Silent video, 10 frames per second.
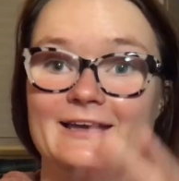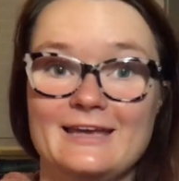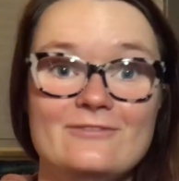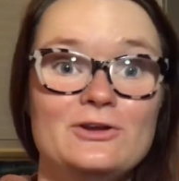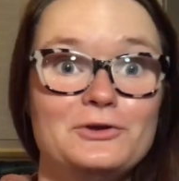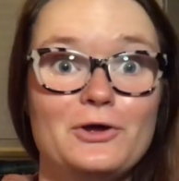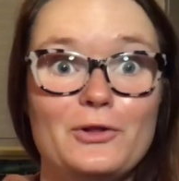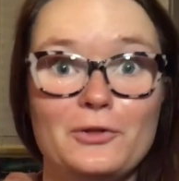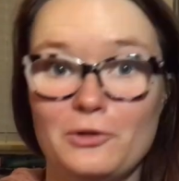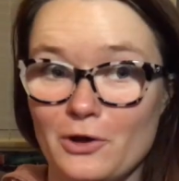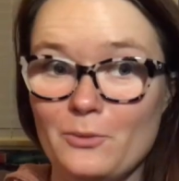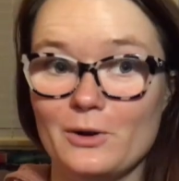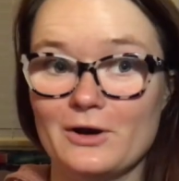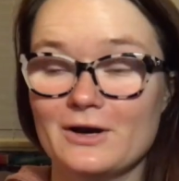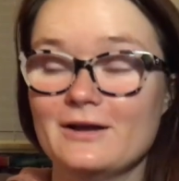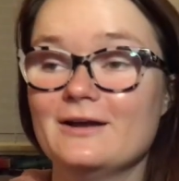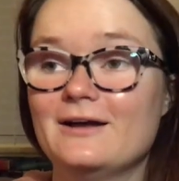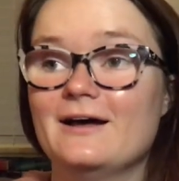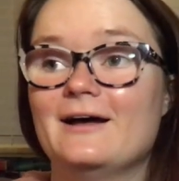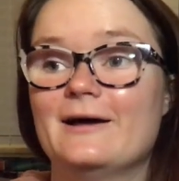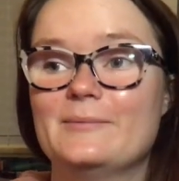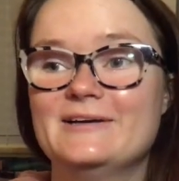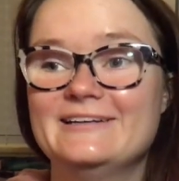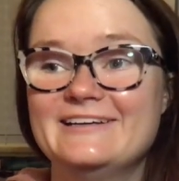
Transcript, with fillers: even lower um